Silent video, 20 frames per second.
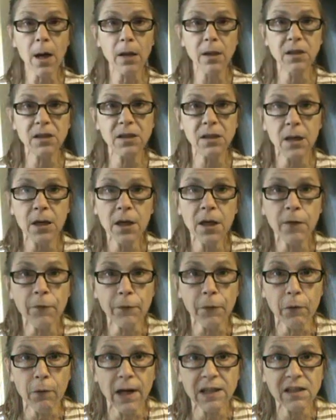not going to sit here
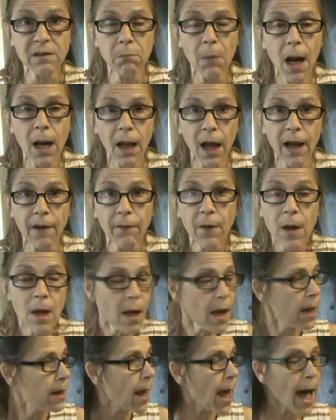for the rest of my
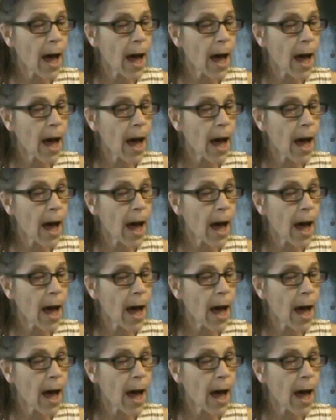life and